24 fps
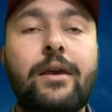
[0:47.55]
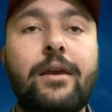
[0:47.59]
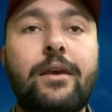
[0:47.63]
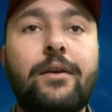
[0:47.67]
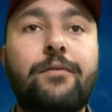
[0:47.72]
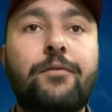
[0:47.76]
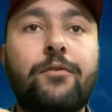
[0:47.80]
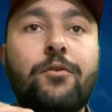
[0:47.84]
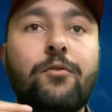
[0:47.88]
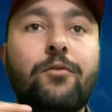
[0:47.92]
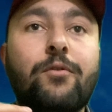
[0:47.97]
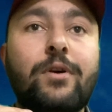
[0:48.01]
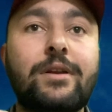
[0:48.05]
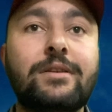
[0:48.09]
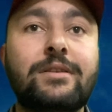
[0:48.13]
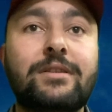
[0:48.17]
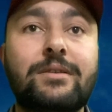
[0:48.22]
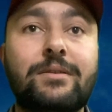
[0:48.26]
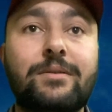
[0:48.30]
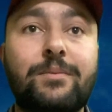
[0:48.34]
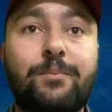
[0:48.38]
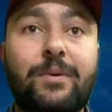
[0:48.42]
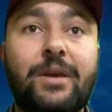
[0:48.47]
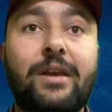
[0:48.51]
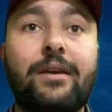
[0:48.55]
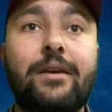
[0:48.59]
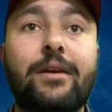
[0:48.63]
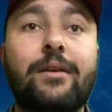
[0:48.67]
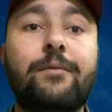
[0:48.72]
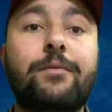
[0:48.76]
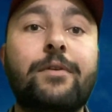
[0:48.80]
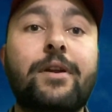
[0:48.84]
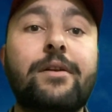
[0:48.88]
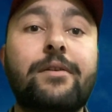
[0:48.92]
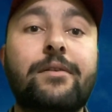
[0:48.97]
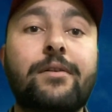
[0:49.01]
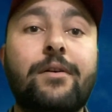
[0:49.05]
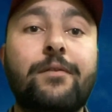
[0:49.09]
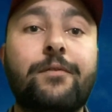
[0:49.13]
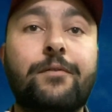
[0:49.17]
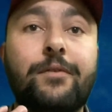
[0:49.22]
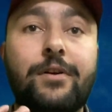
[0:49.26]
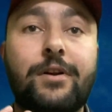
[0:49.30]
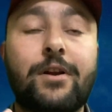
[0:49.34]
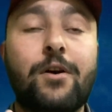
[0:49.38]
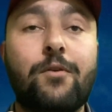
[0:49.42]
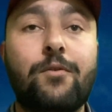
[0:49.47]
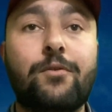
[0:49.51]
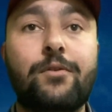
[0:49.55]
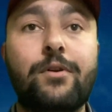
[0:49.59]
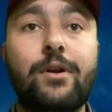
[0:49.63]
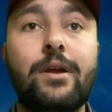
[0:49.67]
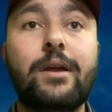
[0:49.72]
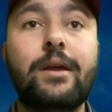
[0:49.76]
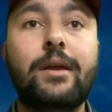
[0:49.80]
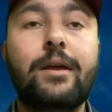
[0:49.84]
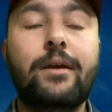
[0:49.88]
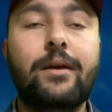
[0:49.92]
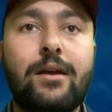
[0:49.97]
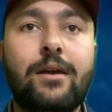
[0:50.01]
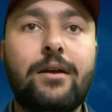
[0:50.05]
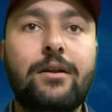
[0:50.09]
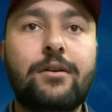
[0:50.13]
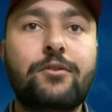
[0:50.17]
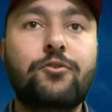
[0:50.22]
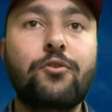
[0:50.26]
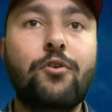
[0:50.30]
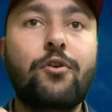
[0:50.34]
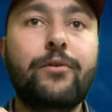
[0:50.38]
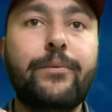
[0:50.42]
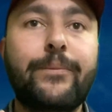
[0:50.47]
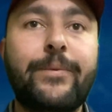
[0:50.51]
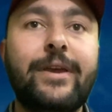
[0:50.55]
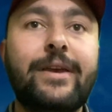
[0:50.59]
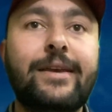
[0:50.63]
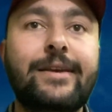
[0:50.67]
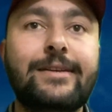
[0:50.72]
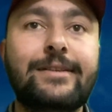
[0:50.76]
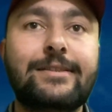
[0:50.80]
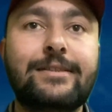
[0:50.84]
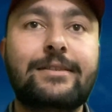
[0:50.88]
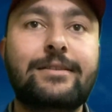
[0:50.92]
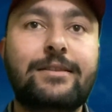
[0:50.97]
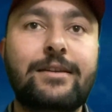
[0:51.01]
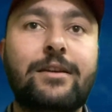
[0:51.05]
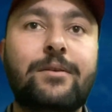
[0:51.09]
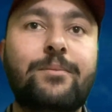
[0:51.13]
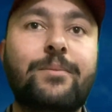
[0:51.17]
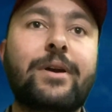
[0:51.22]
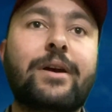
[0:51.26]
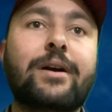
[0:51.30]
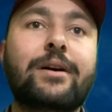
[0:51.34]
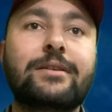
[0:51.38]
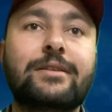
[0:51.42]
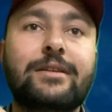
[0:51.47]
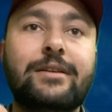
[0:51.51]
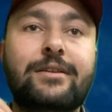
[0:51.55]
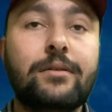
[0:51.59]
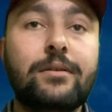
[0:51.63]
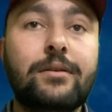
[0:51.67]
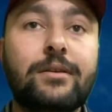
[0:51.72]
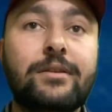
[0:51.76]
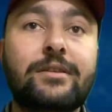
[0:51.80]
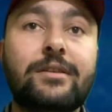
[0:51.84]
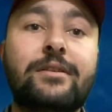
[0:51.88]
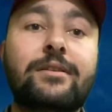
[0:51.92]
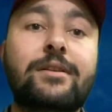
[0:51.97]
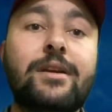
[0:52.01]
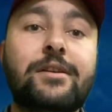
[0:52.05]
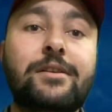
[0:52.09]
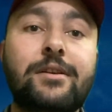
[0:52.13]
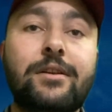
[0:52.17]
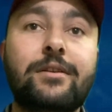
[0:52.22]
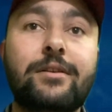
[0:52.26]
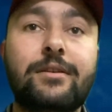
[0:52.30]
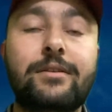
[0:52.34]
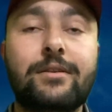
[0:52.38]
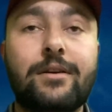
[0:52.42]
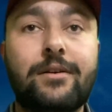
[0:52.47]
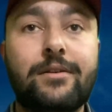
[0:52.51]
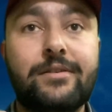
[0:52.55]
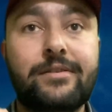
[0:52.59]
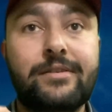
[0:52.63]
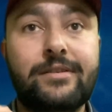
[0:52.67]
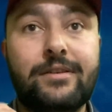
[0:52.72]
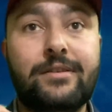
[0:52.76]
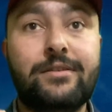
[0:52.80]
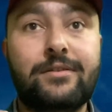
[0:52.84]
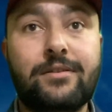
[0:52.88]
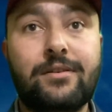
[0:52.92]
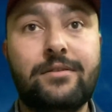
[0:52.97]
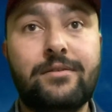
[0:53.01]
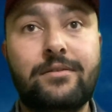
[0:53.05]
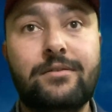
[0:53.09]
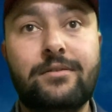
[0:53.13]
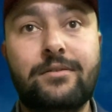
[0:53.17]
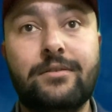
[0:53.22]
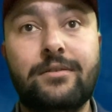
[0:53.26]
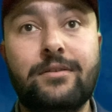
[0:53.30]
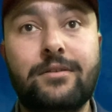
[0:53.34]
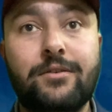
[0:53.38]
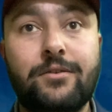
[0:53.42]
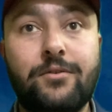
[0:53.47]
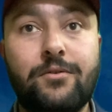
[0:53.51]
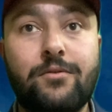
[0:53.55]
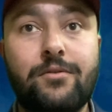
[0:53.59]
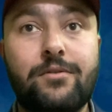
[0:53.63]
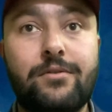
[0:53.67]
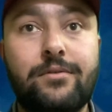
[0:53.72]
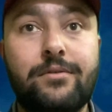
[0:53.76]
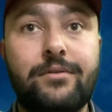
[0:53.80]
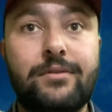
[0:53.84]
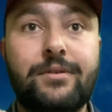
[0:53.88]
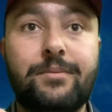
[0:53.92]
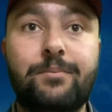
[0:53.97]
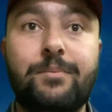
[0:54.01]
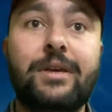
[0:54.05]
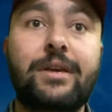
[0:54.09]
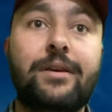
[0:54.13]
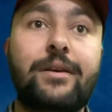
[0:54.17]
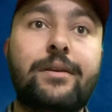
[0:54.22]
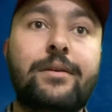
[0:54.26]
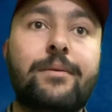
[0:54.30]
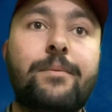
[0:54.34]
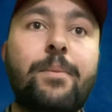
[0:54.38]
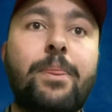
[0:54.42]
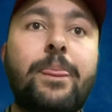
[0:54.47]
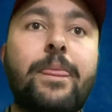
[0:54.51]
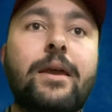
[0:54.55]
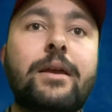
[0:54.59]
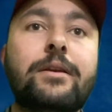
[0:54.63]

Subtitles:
If you can speak in front of crowd, don't be hesitate because hesitation is a resistance in your speaking.